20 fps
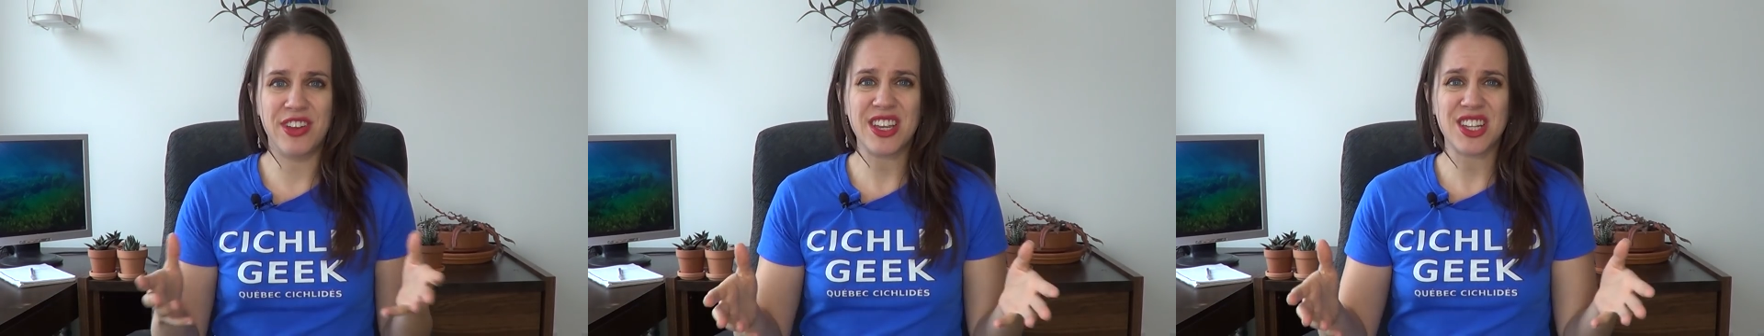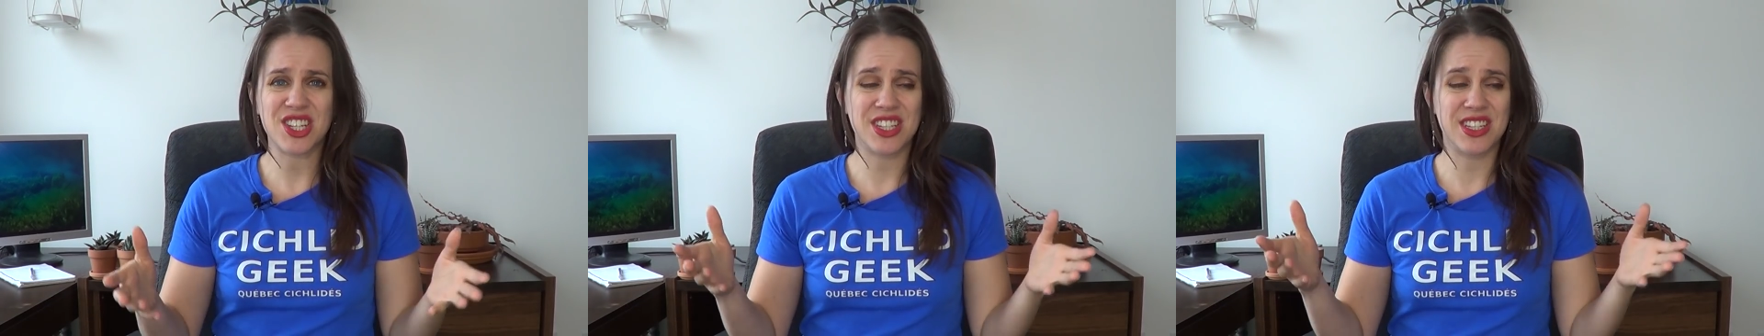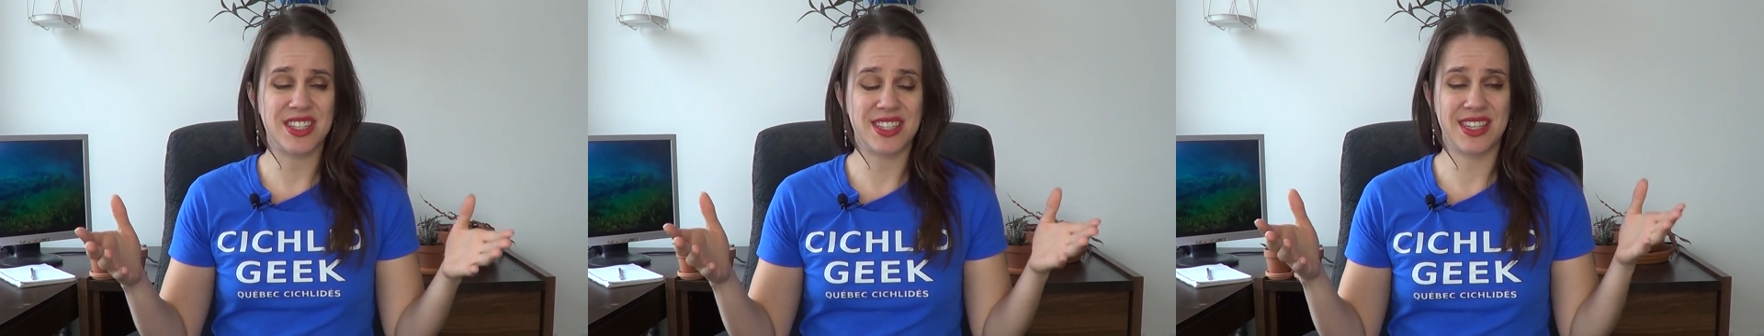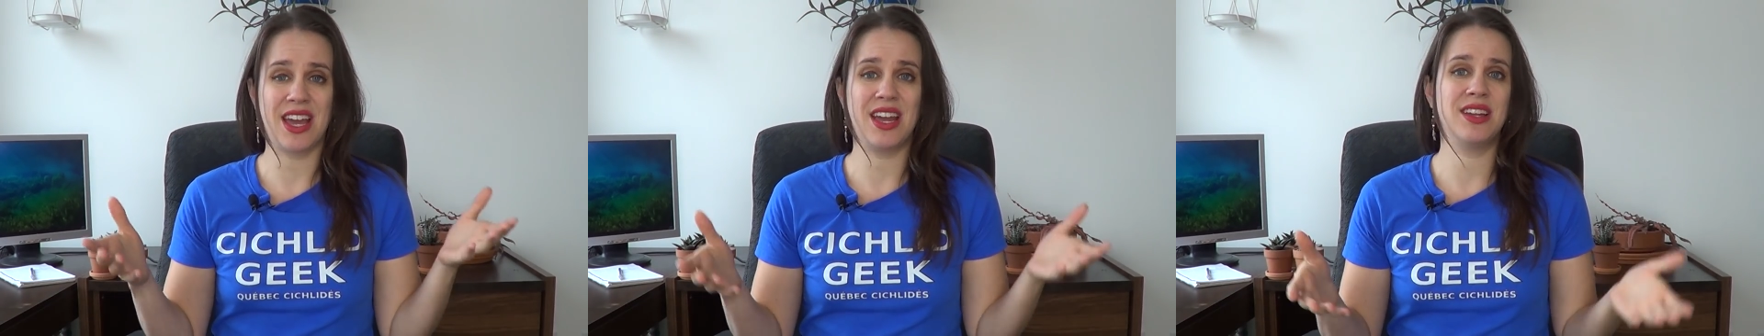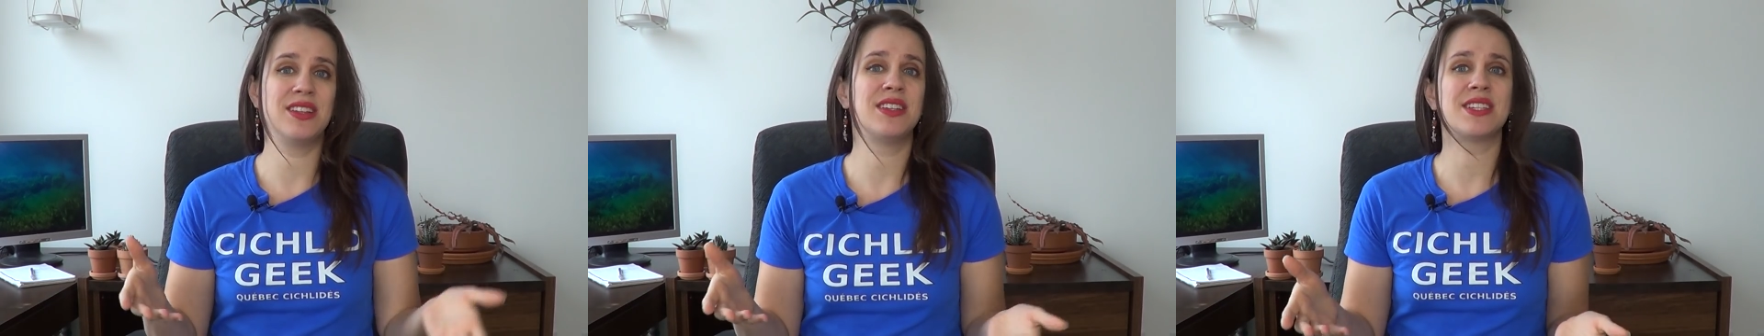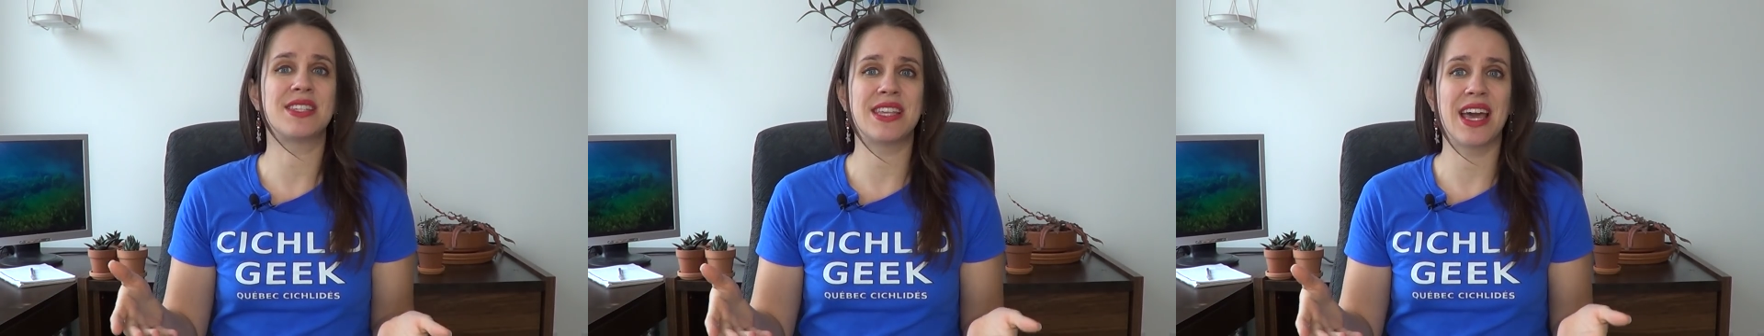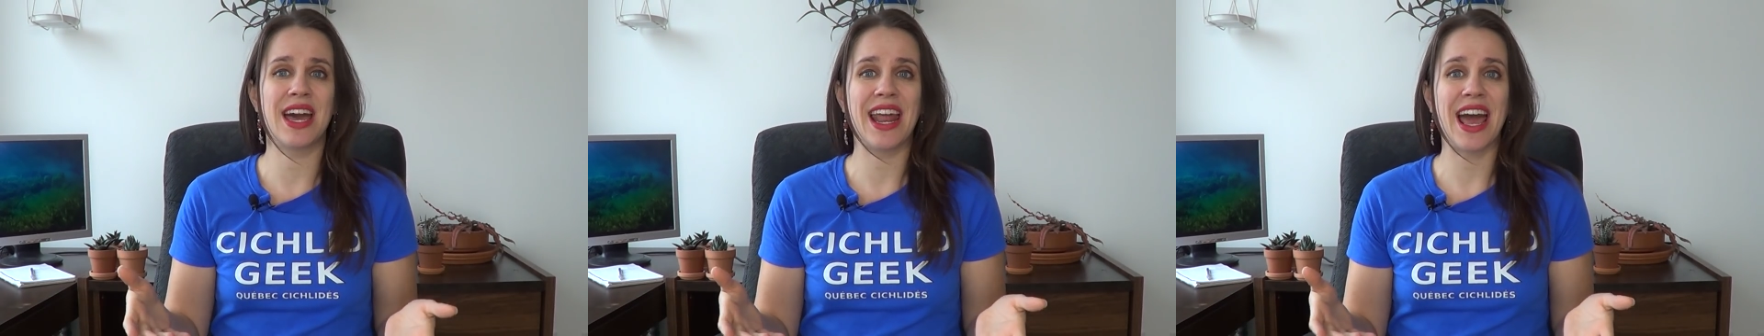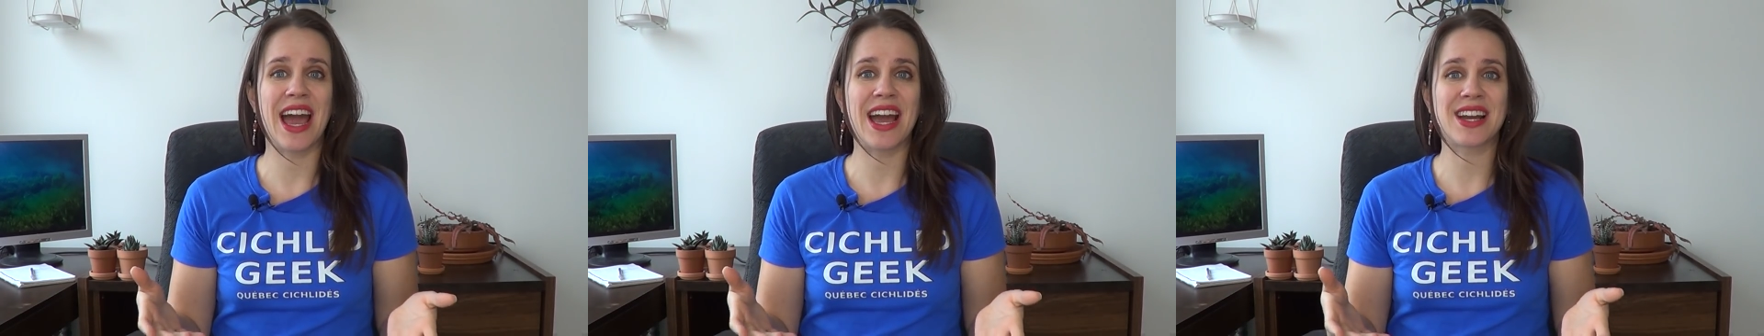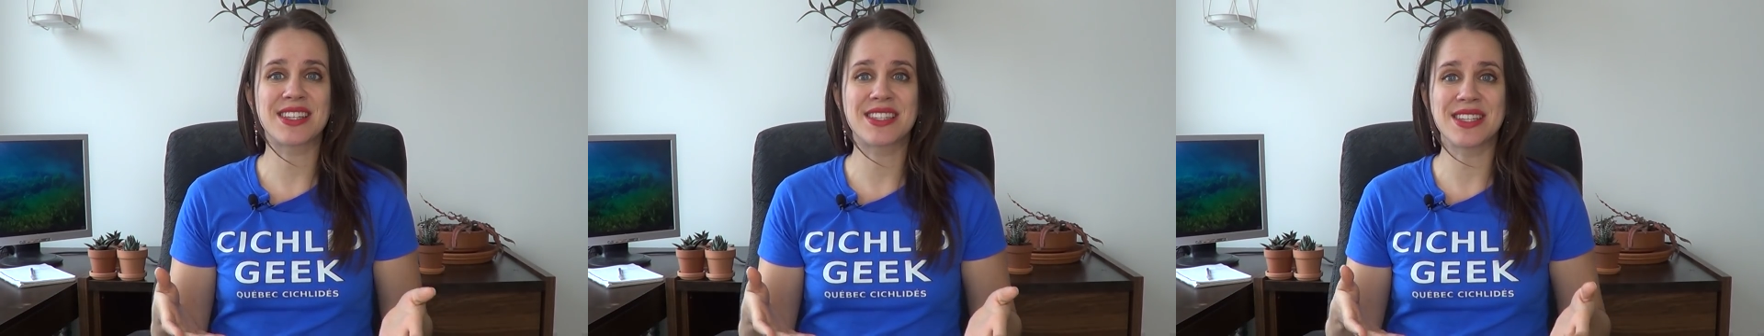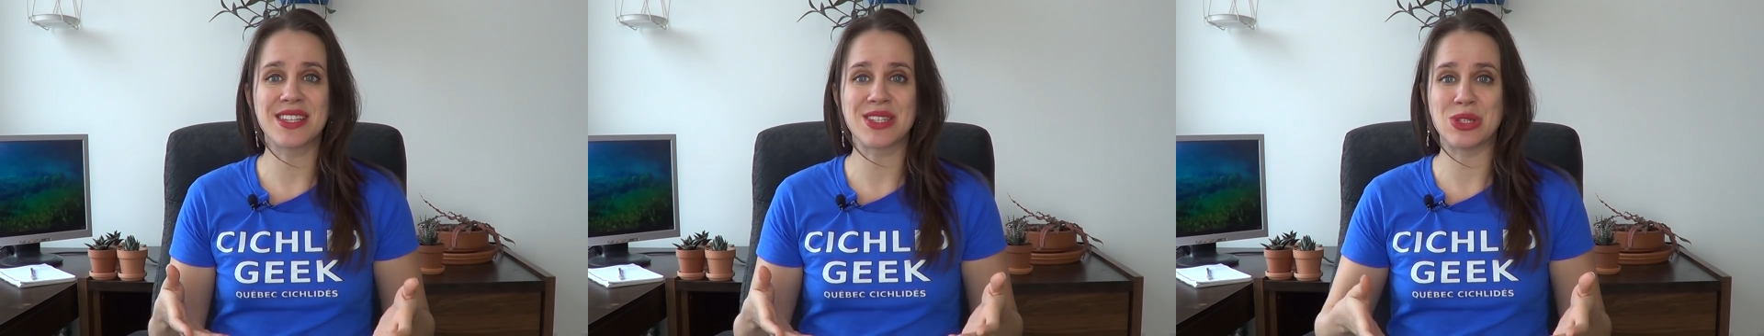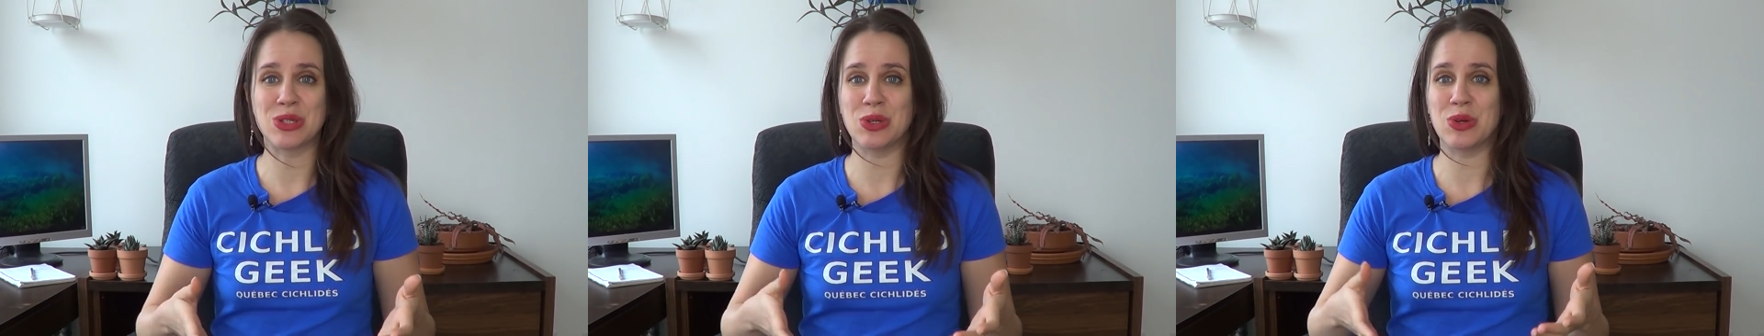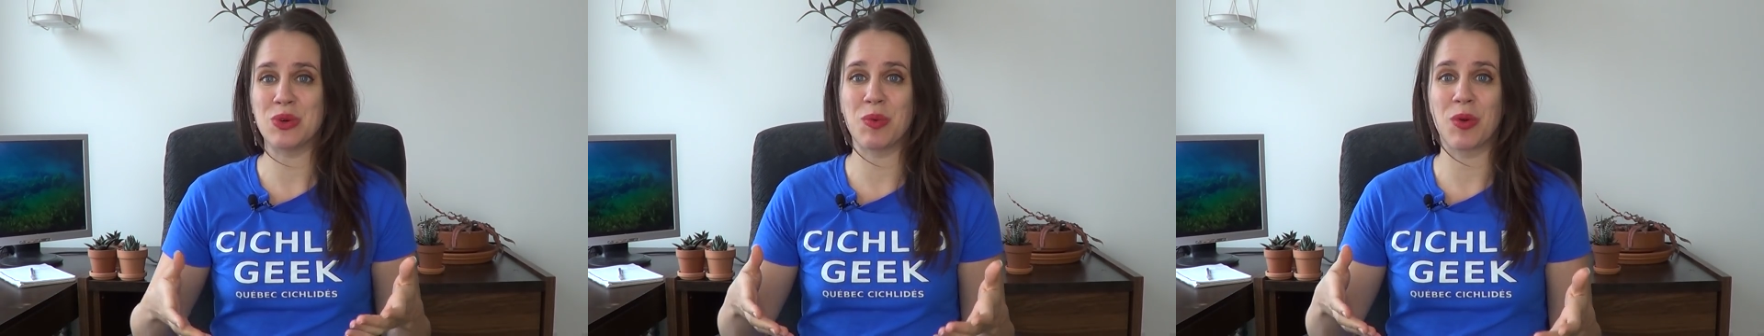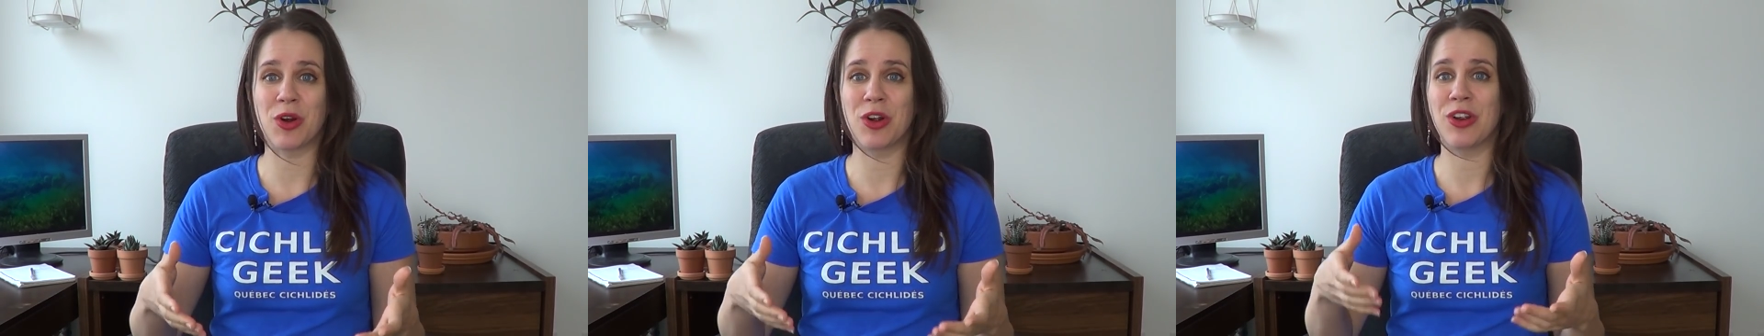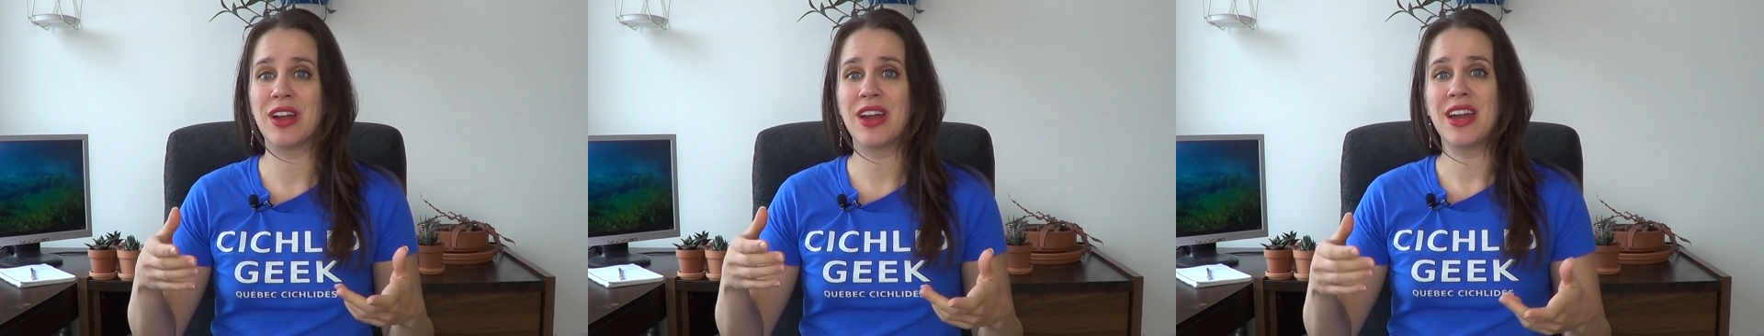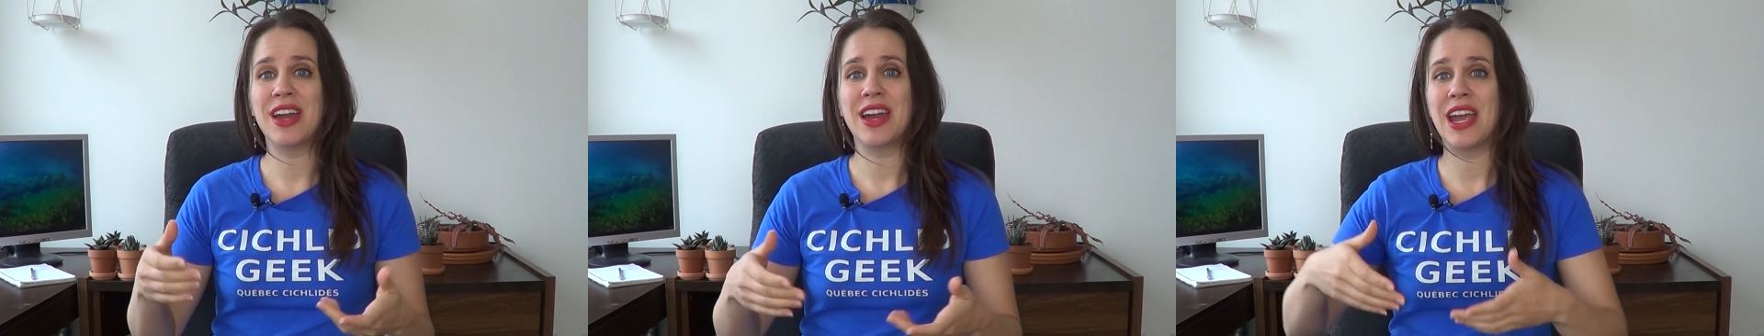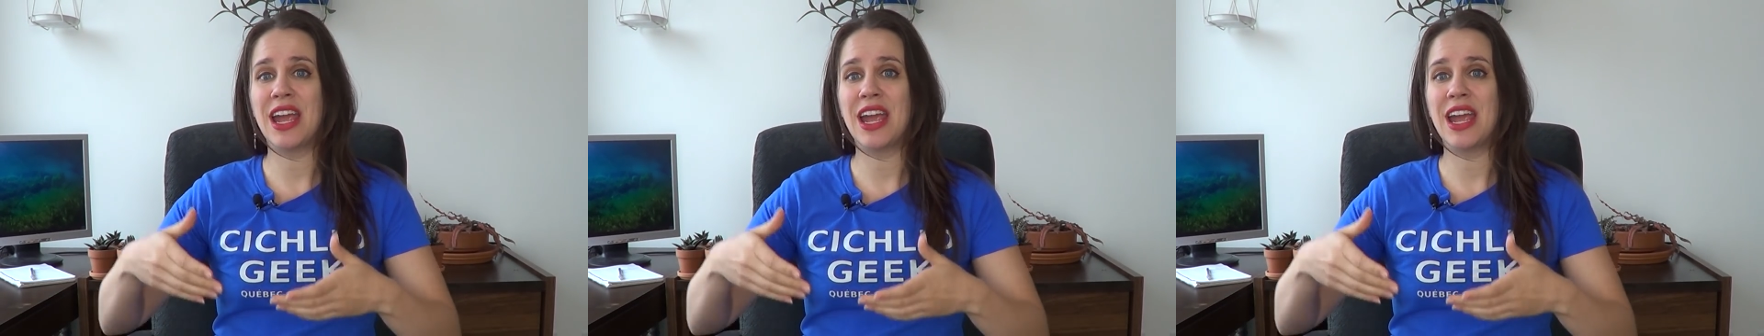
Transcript: Fish the scientists had access to were